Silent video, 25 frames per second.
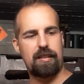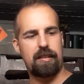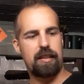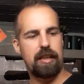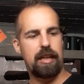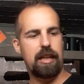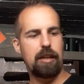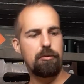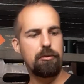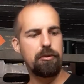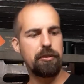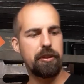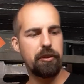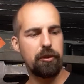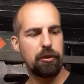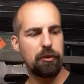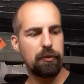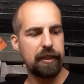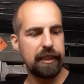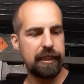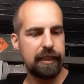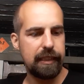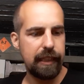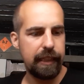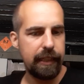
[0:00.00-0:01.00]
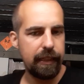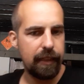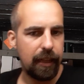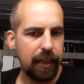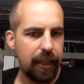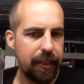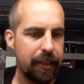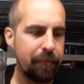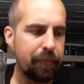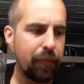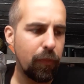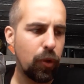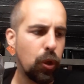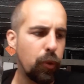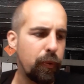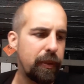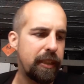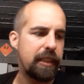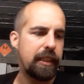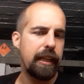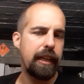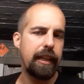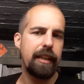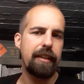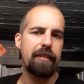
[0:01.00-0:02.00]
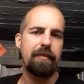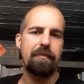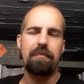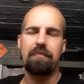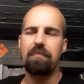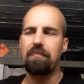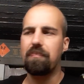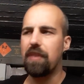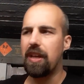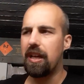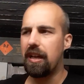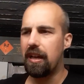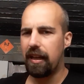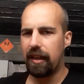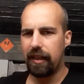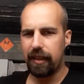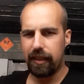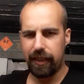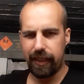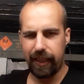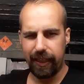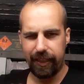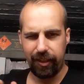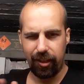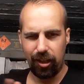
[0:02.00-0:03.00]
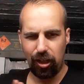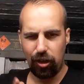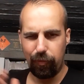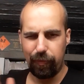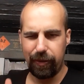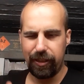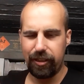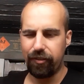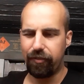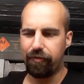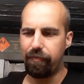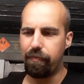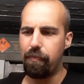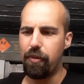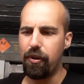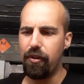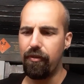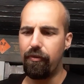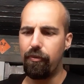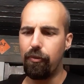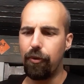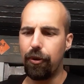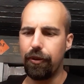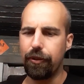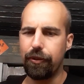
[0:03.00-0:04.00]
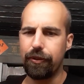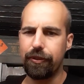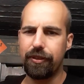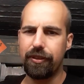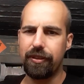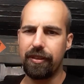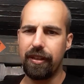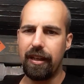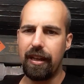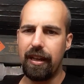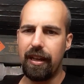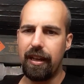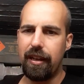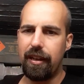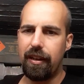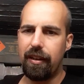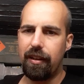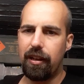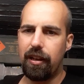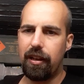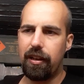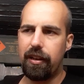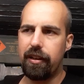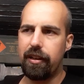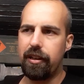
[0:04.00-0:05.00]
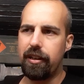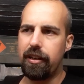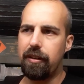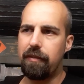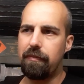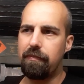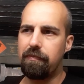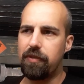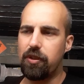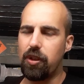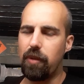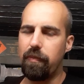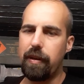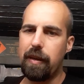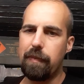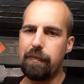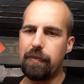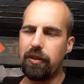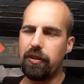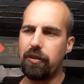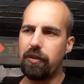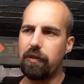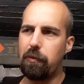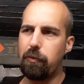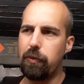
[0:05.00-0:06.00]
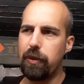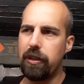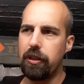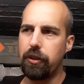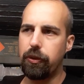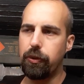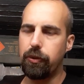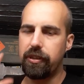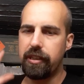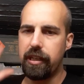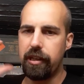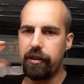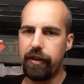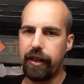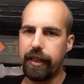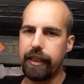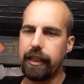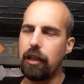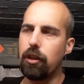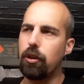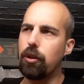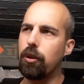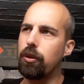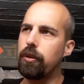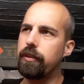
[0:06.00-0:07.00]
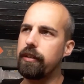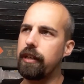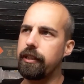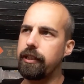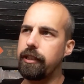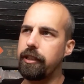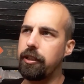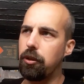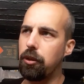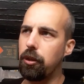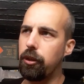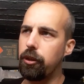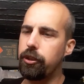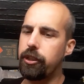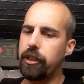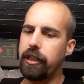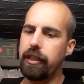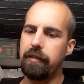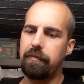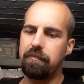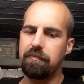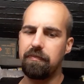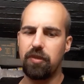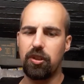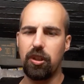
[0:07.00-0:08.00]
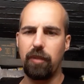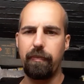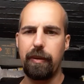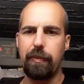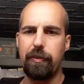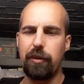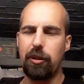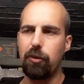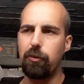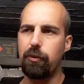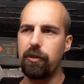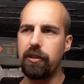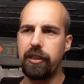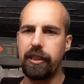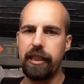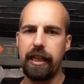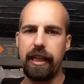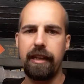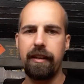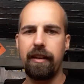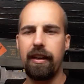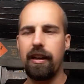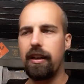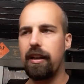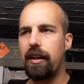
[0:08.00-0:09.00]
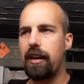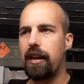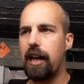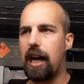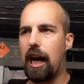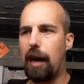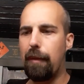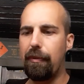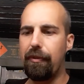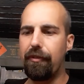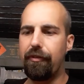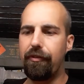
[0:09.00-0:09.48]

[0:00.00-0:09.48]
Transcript: I'm always saying, get a little bit of both worlds. Some people will use their ideology. Some people will say, I'm a